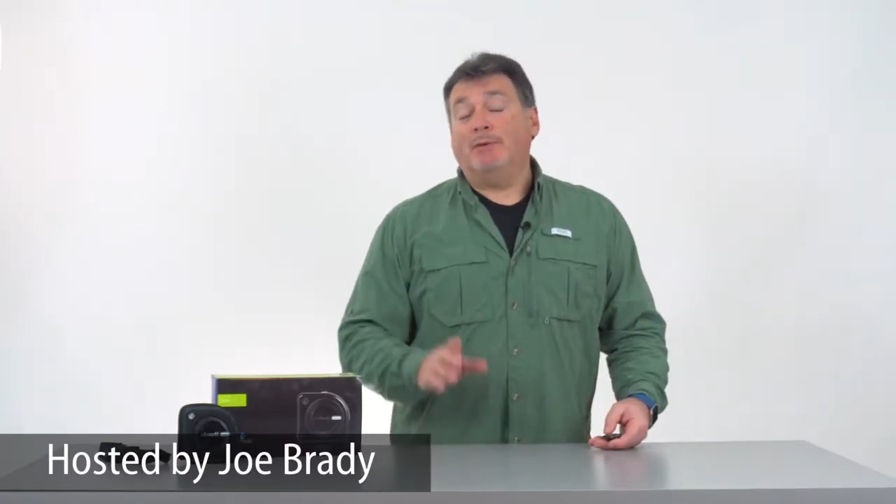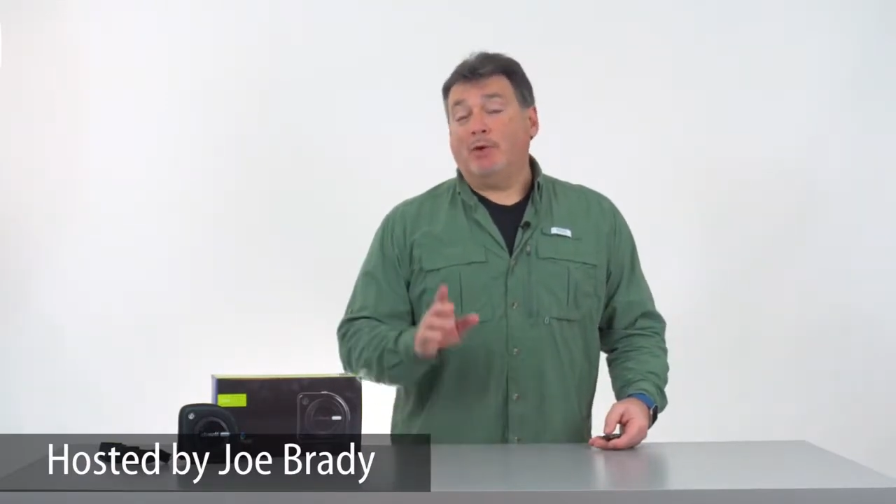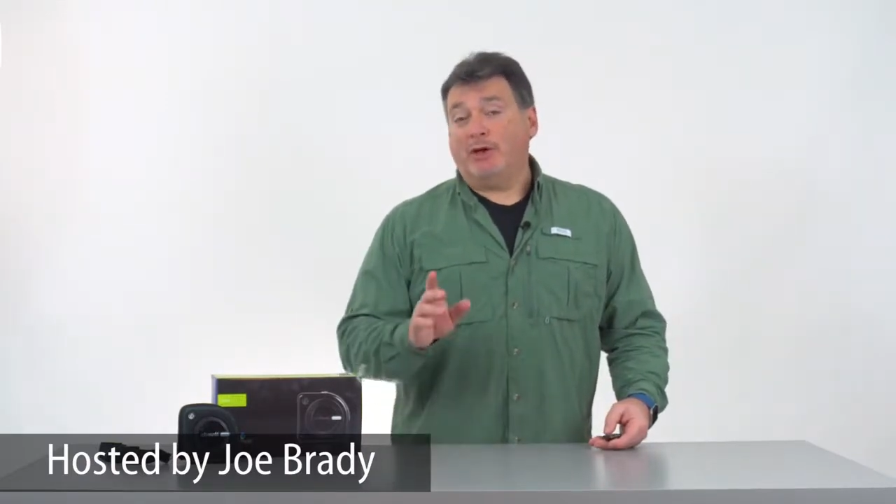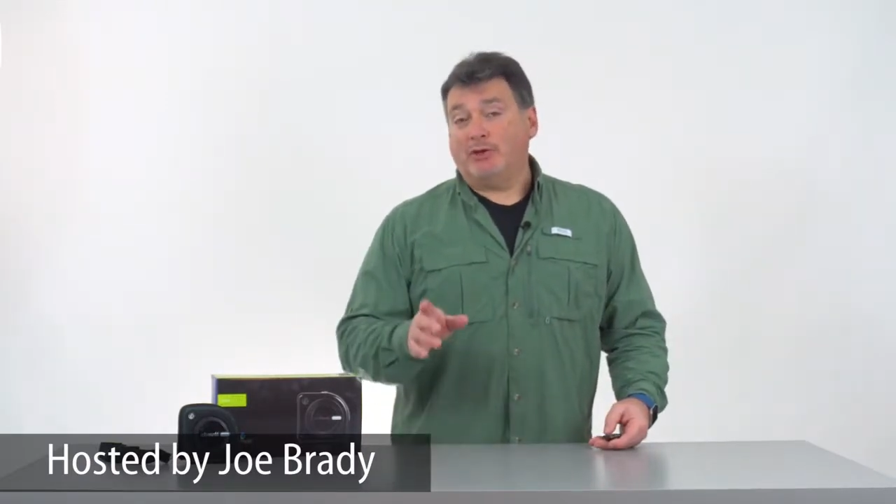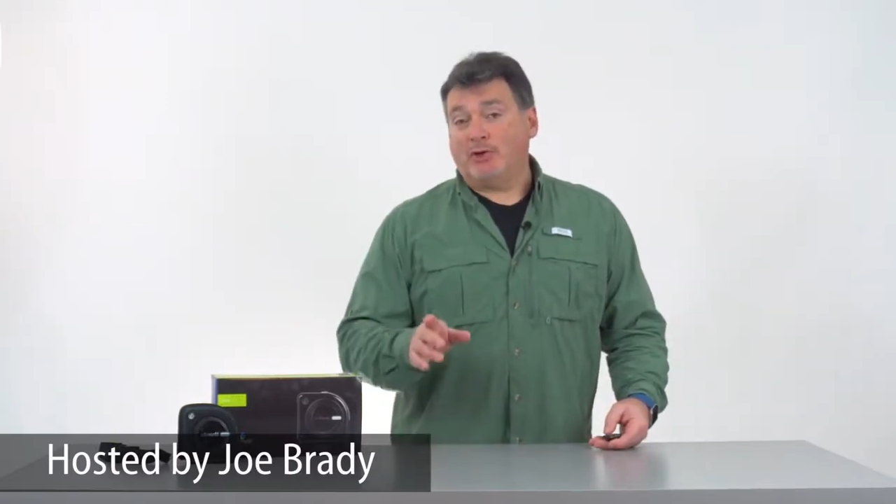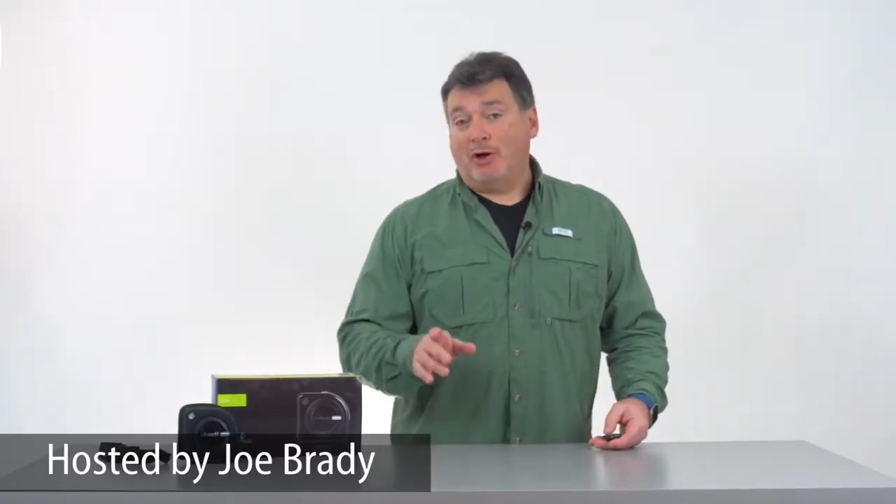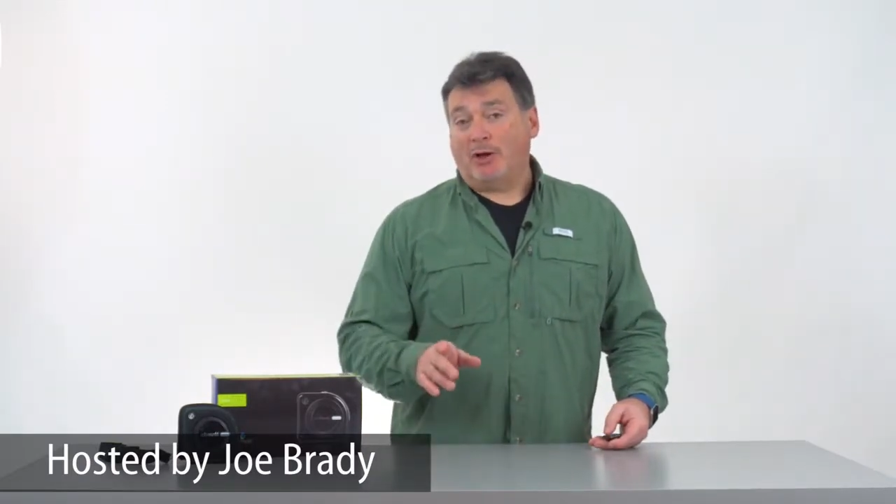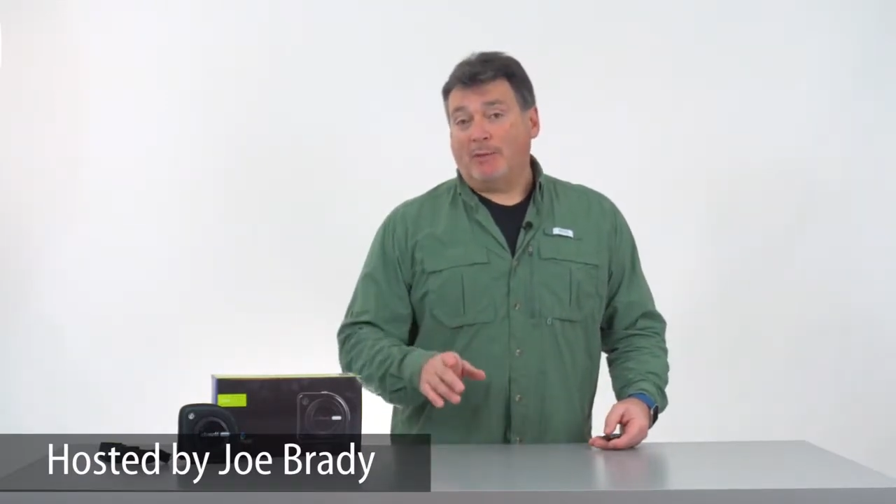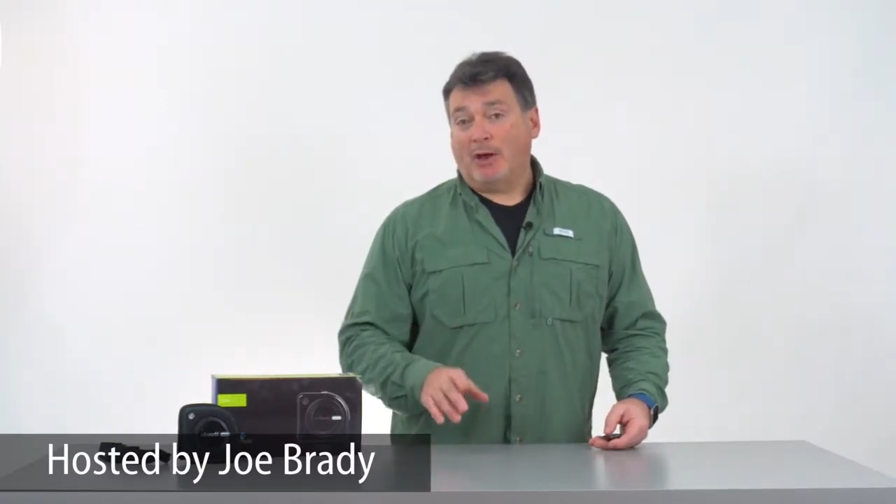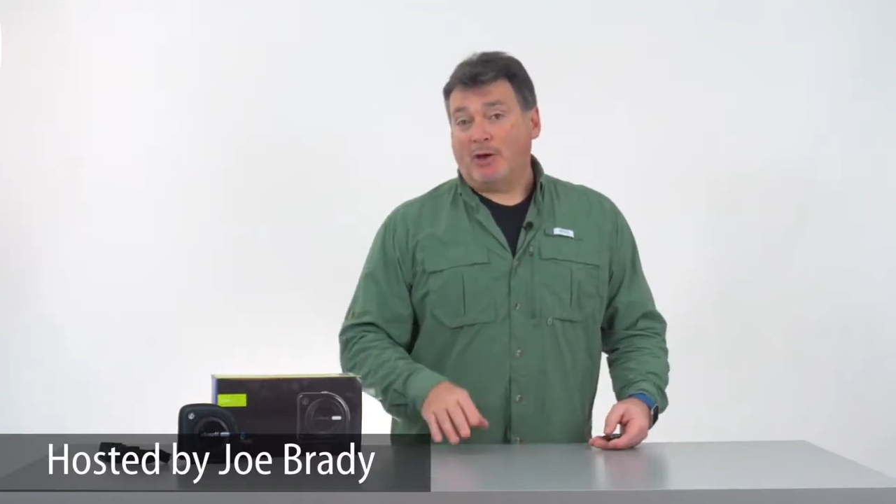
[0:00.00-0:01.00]
We're going to
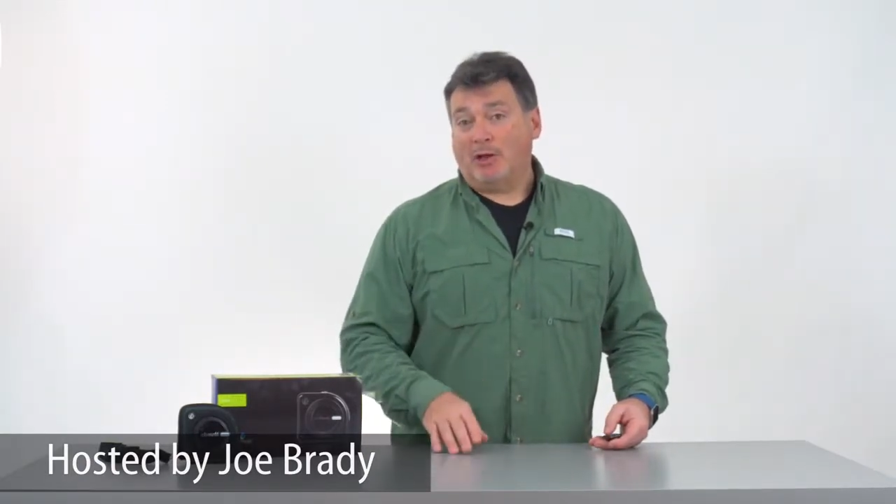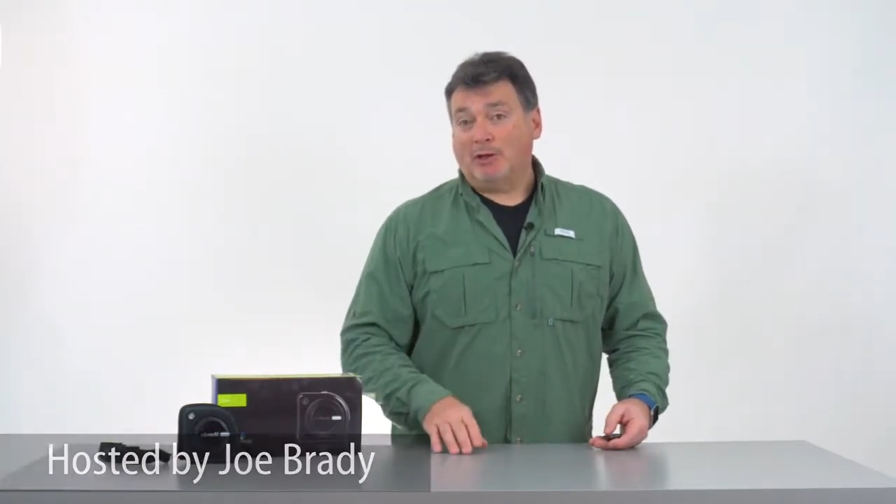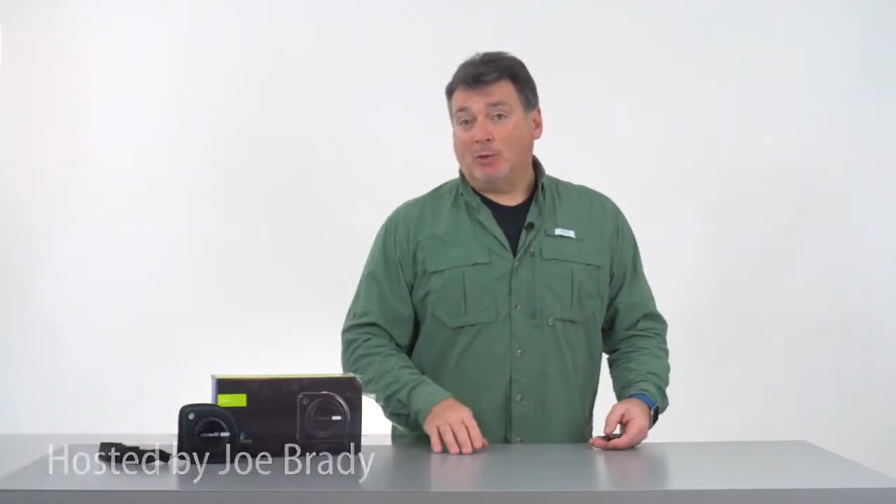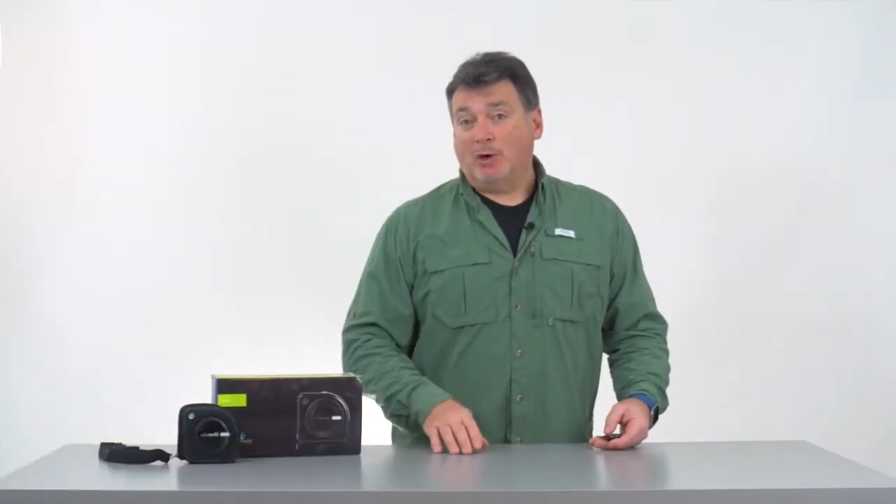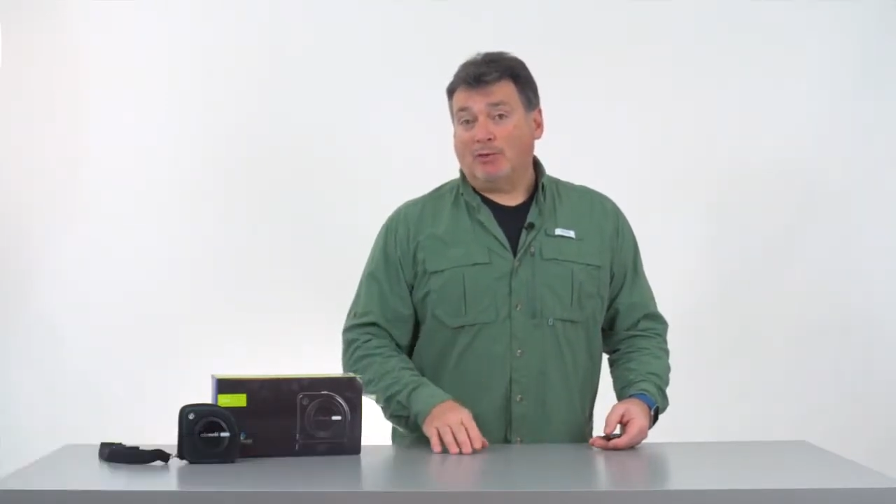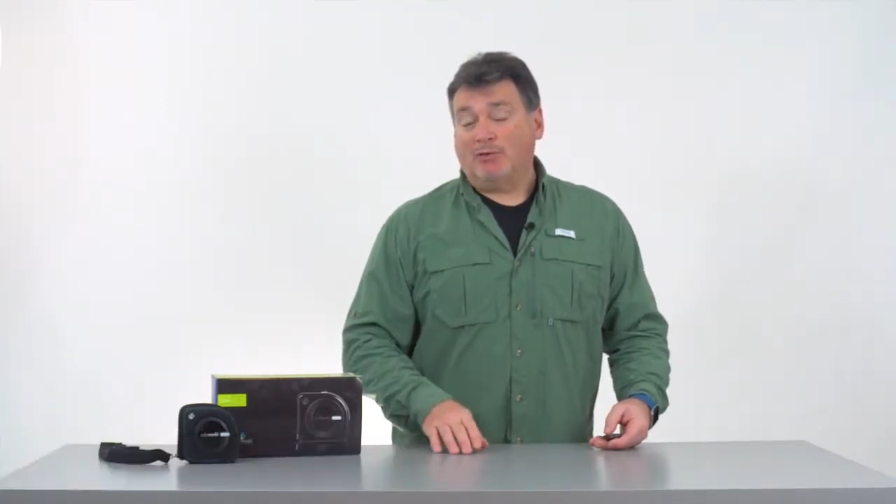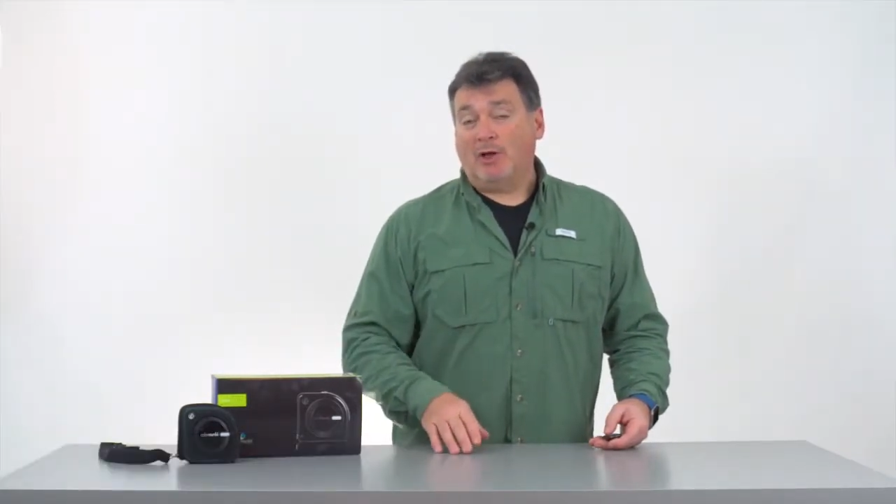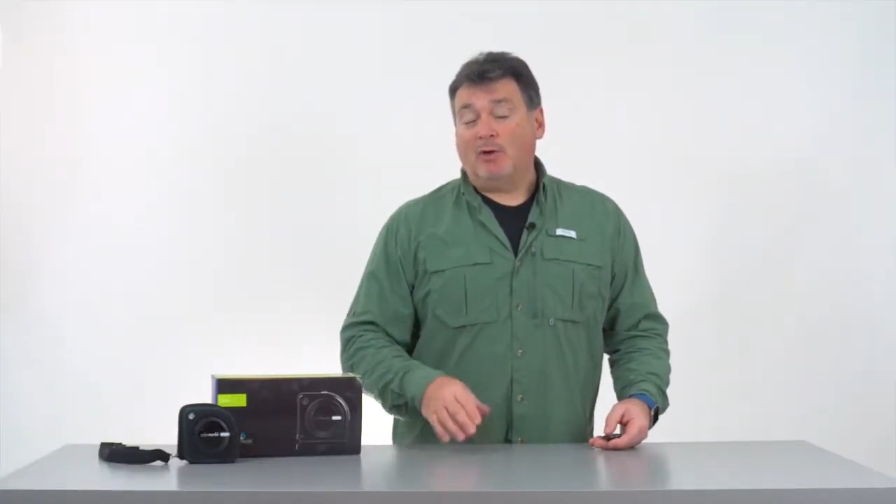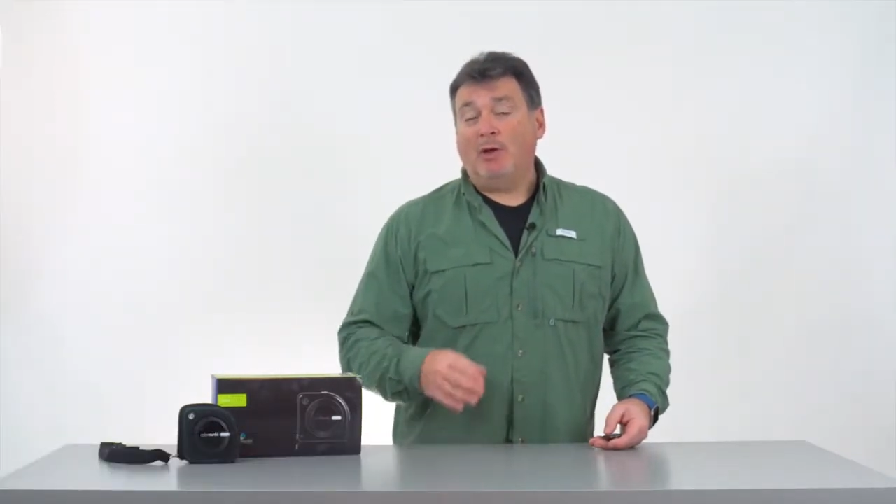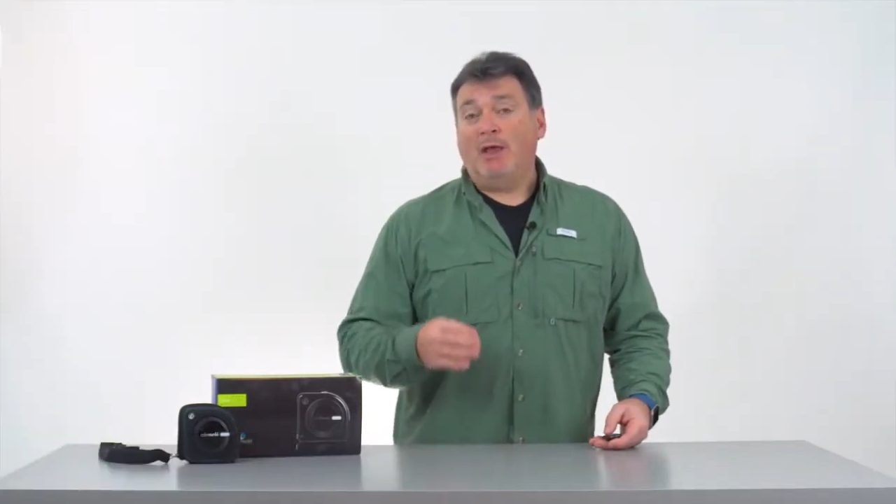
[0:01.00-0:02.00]
talk about color
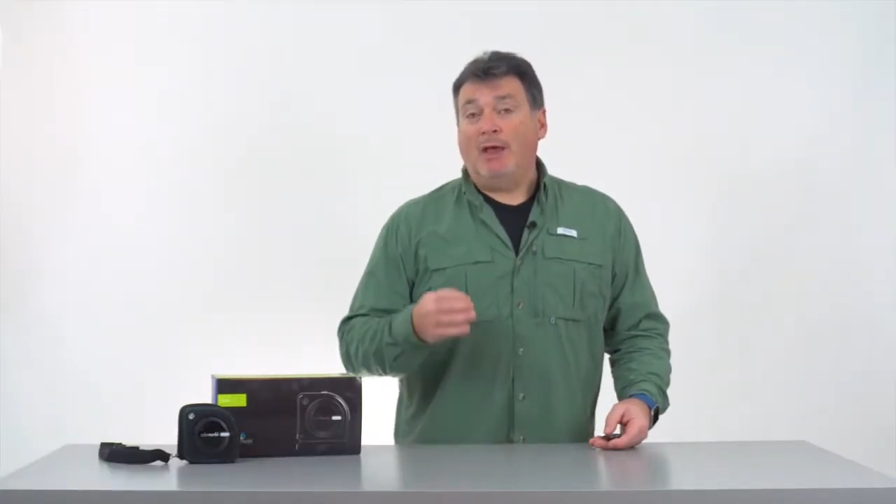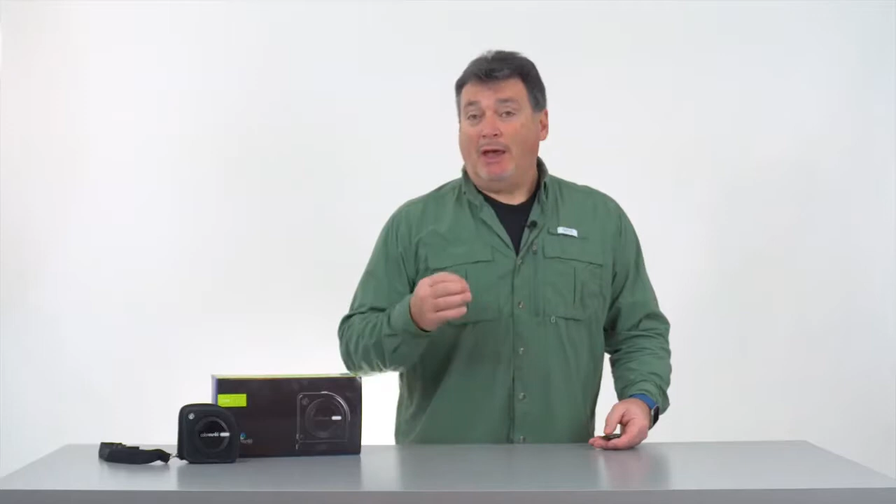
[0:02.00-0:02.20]
workflow